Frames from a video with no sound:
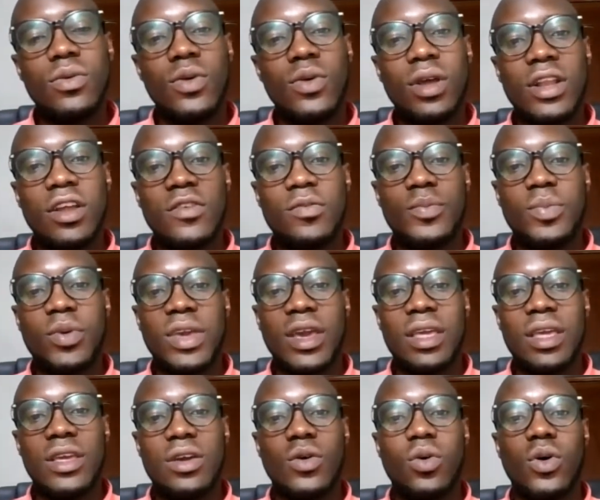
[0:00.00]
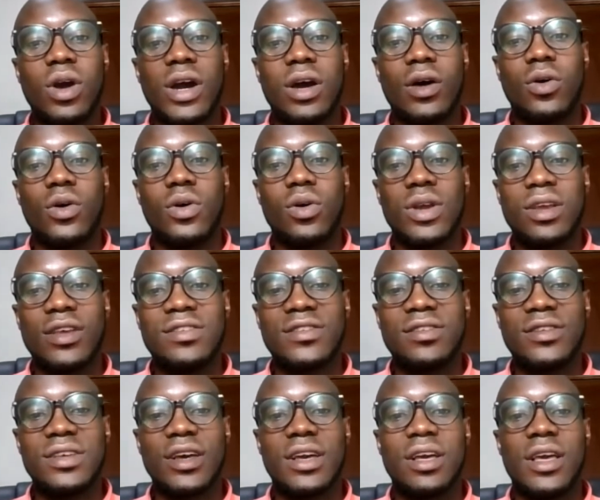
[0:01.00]
UNFPA who are
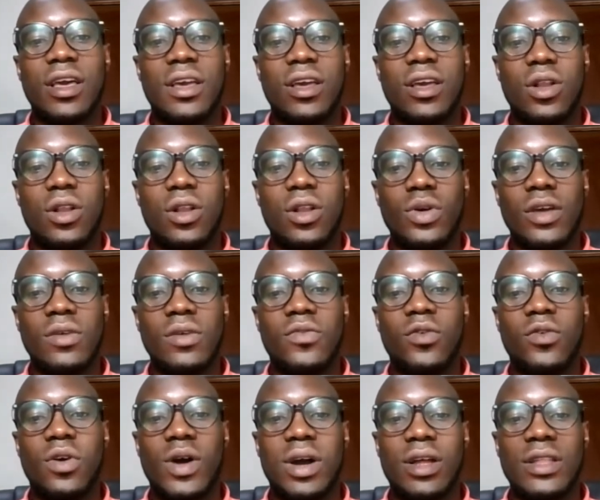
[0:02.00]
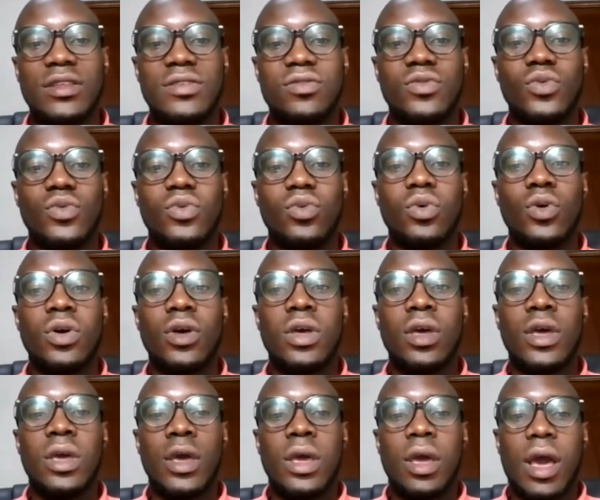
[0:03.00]
always looking forward to
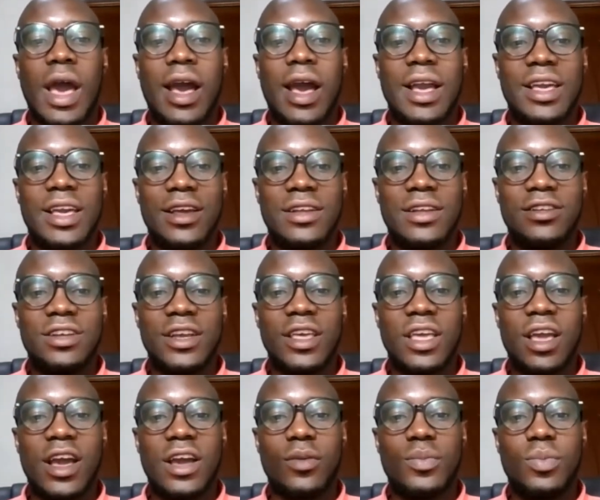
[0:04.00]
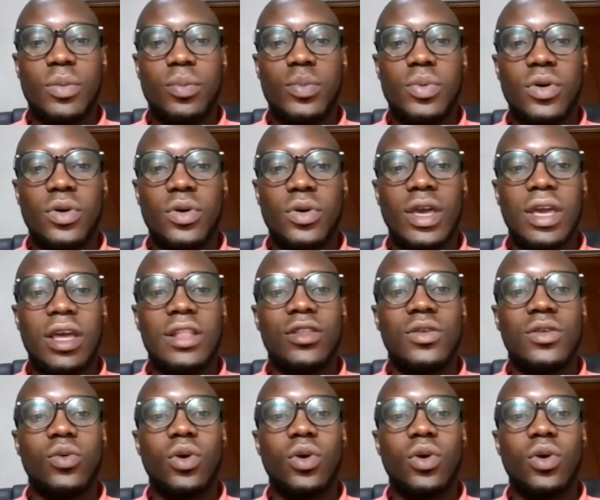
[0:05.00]
engaging young people and